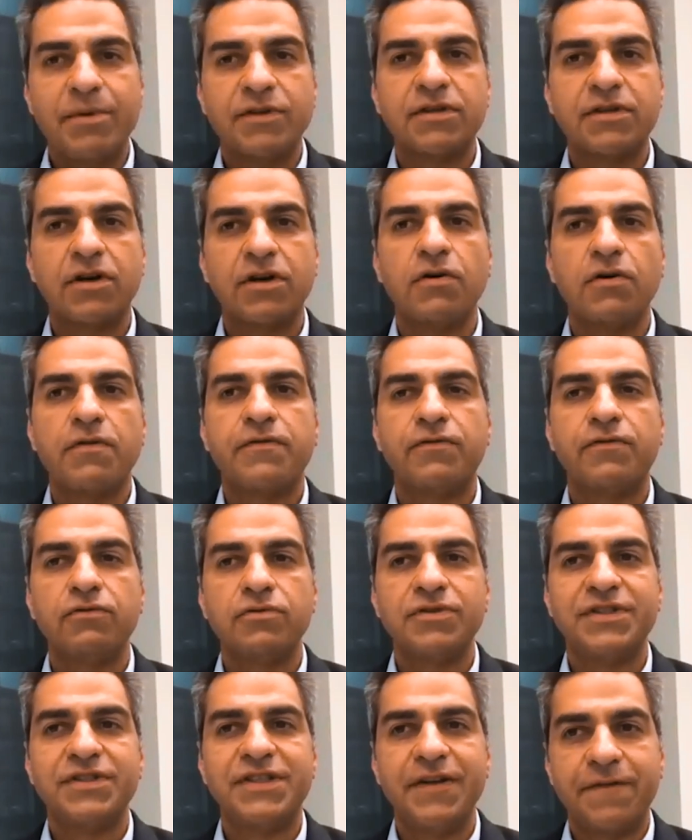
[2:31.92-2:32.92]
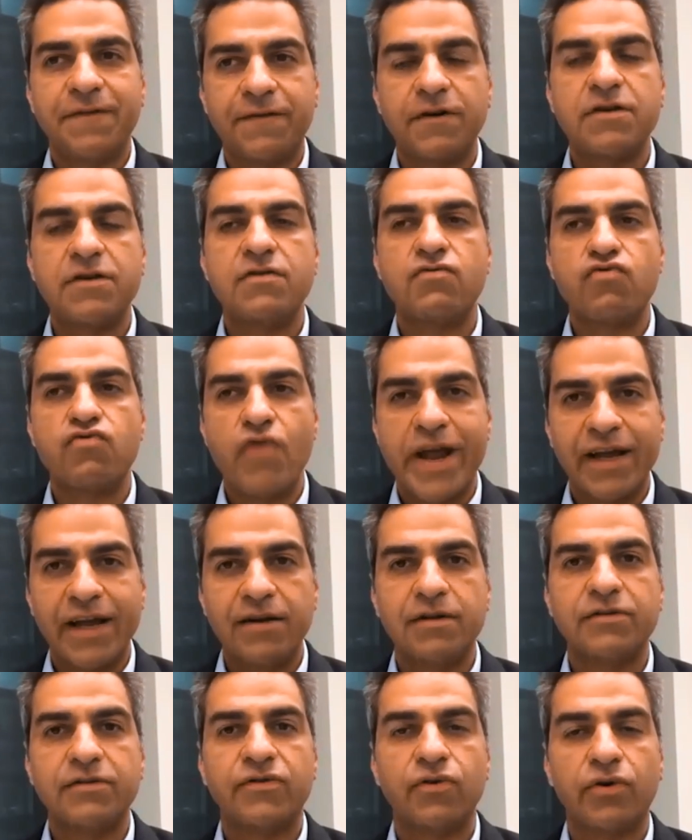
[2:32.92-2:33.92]
go through different
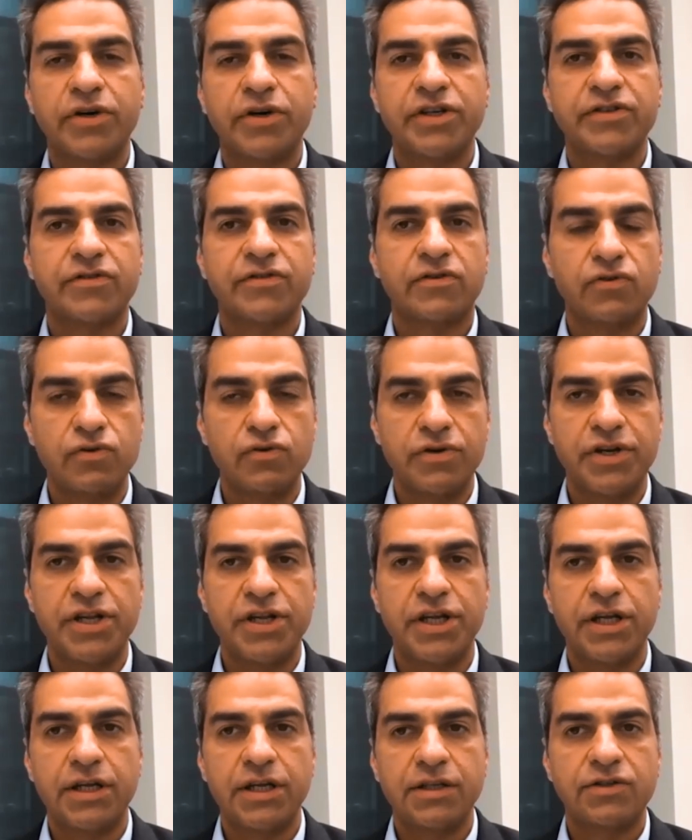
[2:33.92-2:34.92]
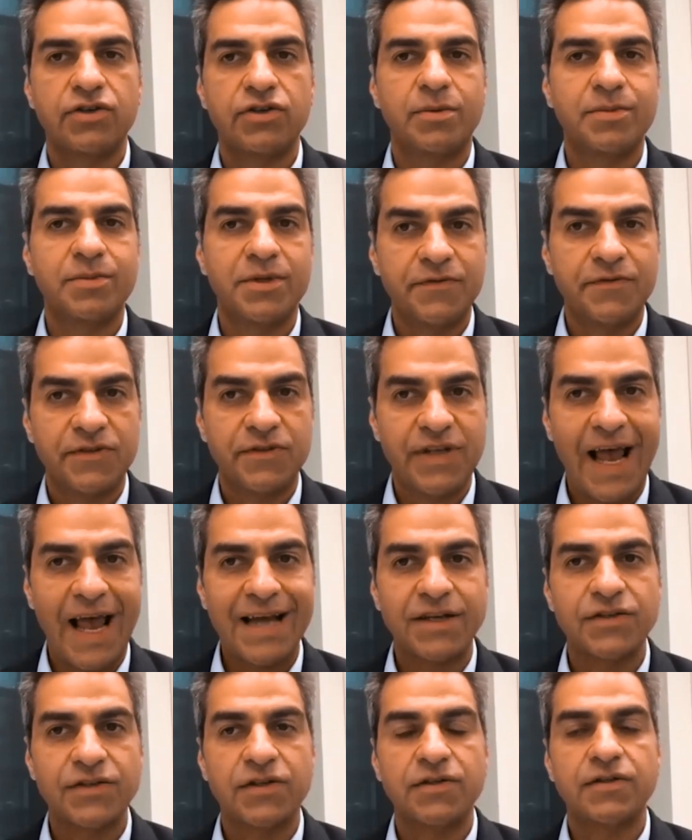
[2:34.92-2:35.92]
regulatory scrutiny in terms of
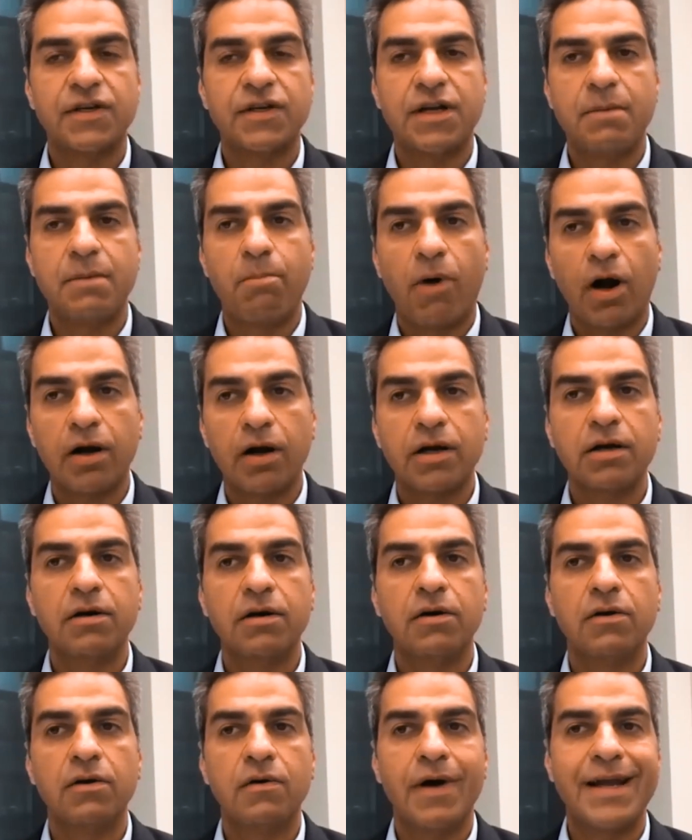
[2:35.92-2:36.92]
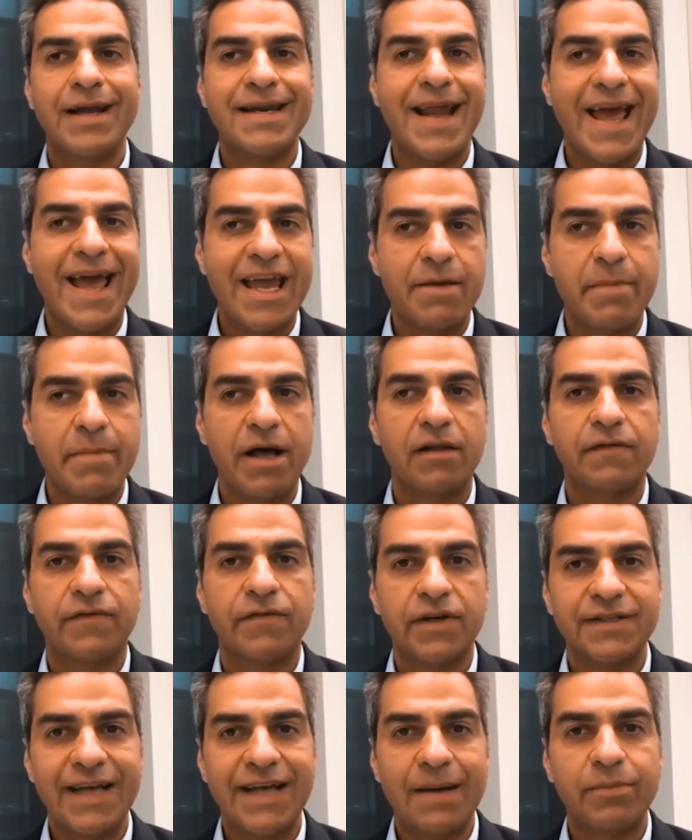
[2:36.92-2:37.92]
sanctions and embargo and AML, for
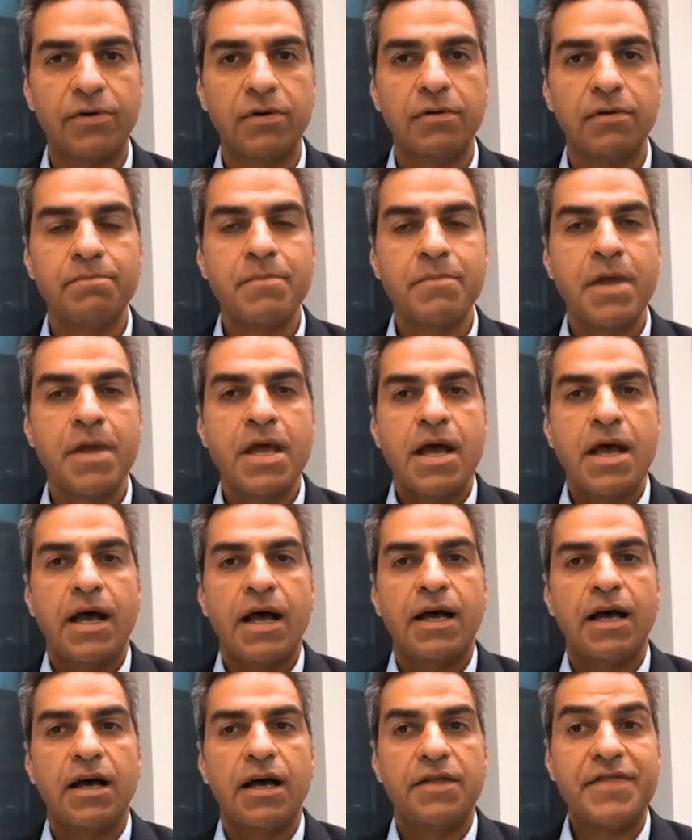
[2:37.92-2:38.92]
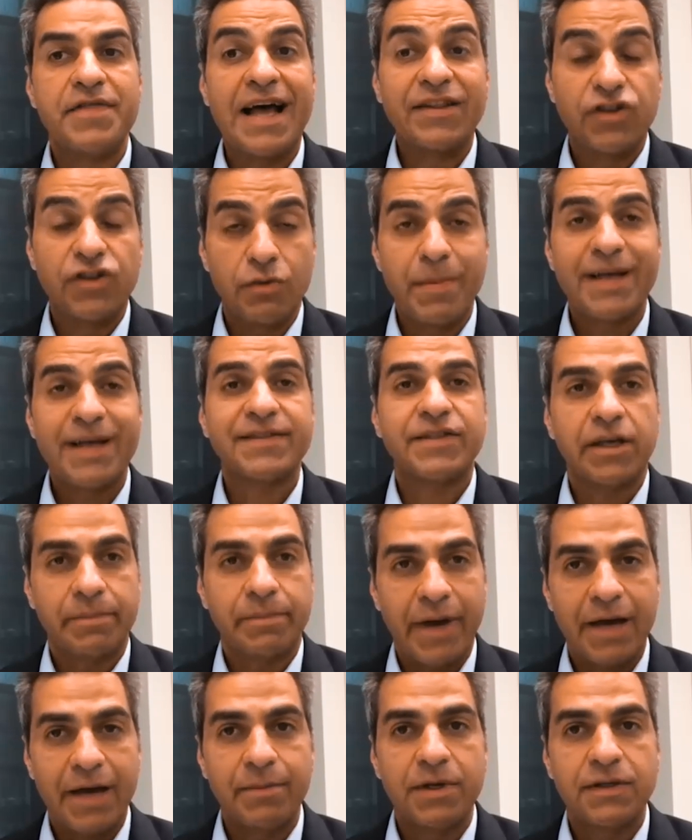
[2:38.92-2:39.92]
example, that domestic
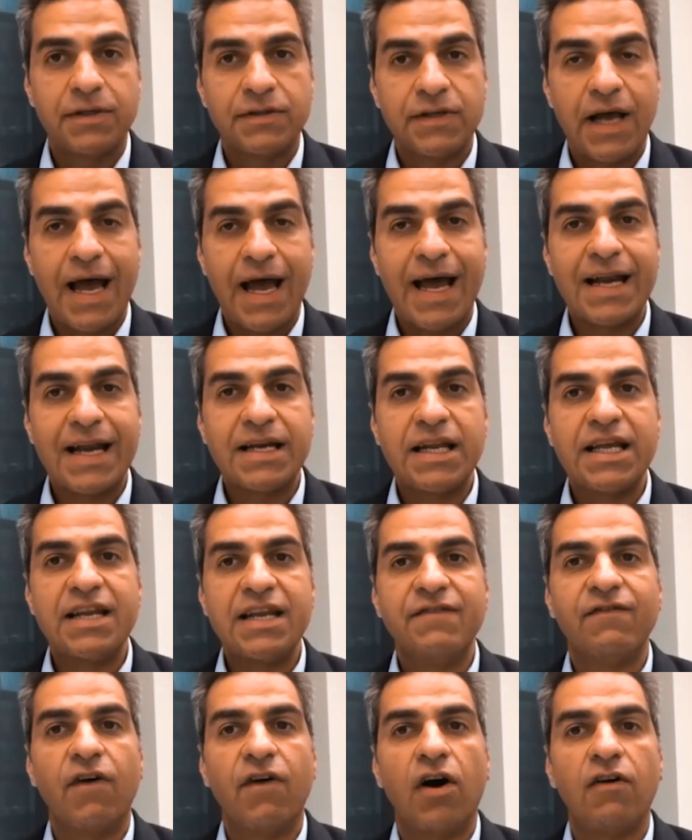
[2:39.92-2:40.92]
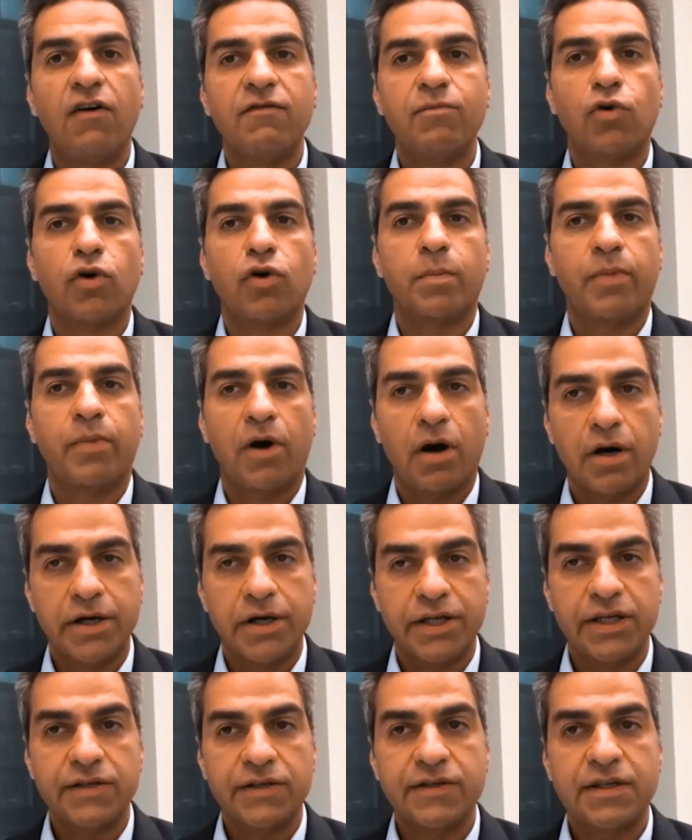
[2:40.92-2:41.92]
payments and involve more
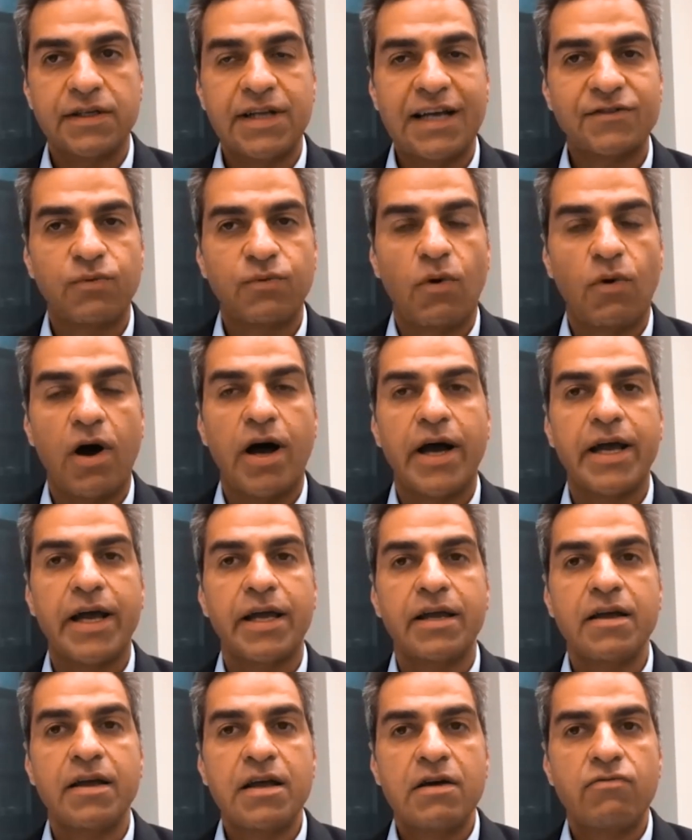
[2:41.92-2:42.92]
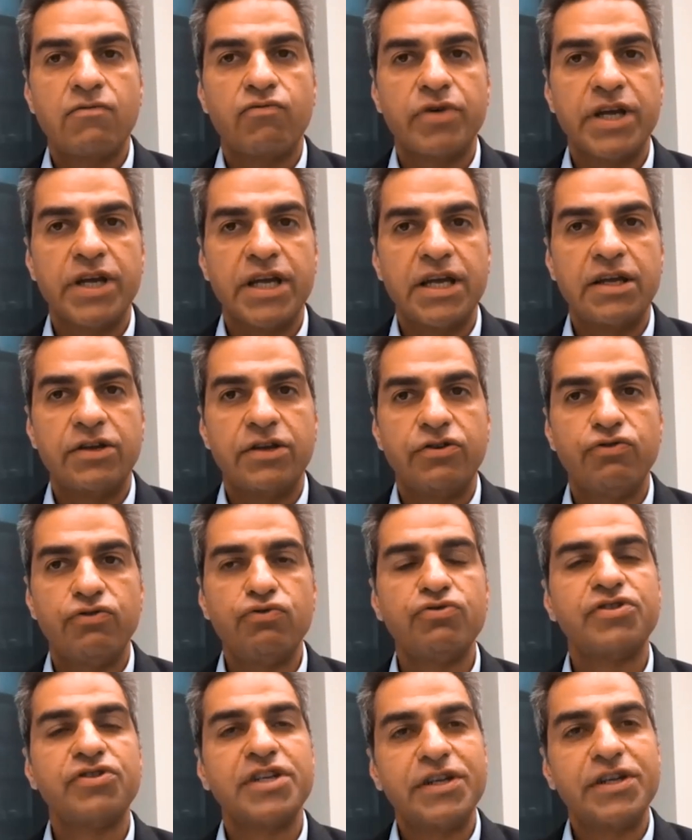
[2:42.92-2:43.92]
parties. And that's why we
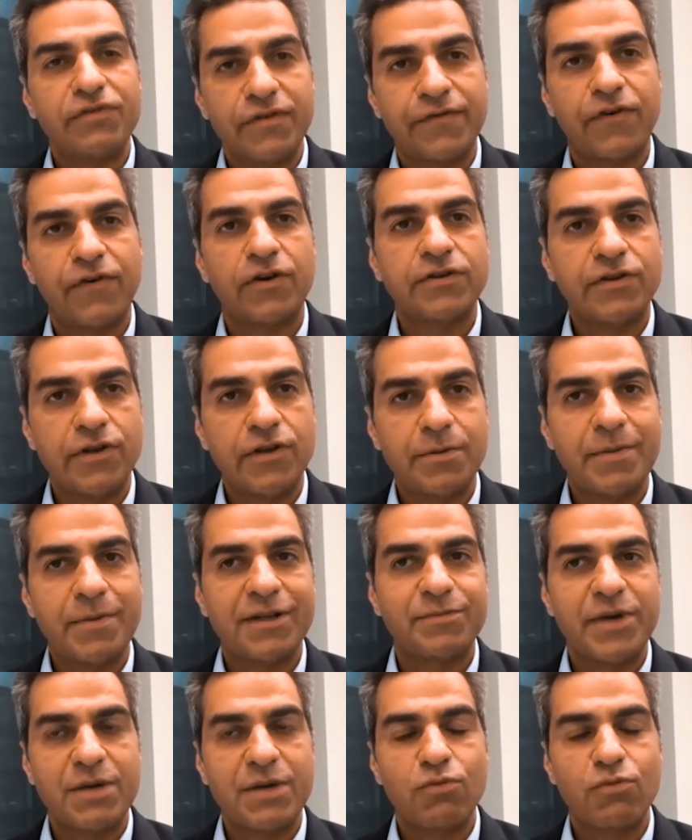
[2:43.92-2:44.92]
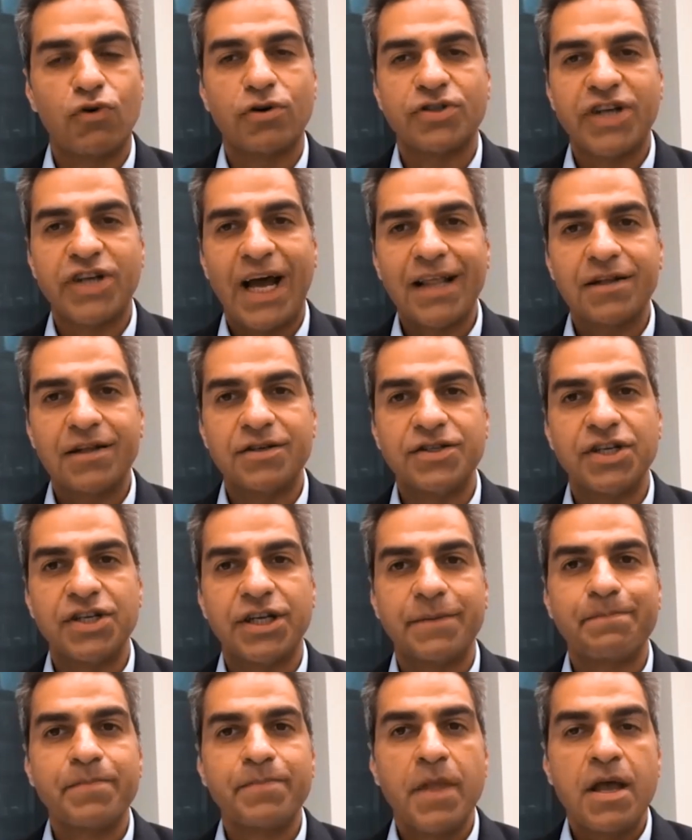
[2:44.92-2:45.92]
usually refer to them as being more challenging.